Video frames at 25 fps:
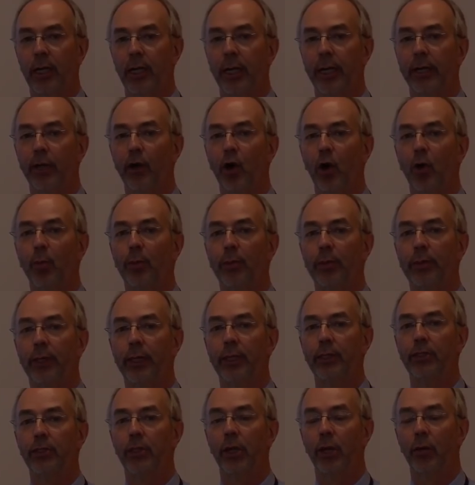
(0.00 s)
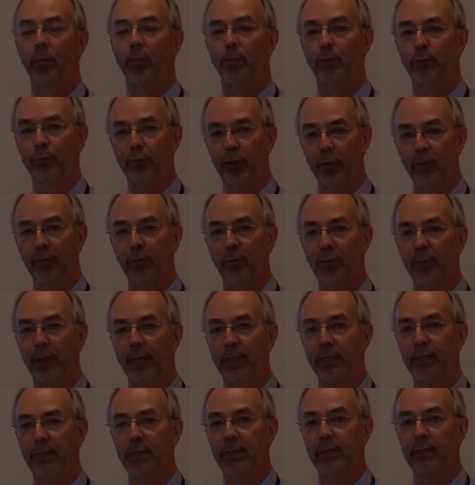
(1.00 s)
and it operates on a proven
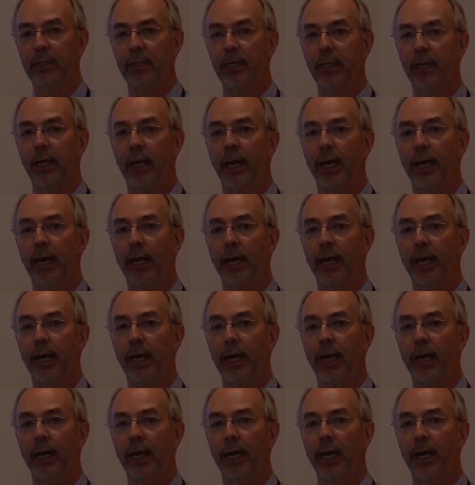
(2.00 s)
basis,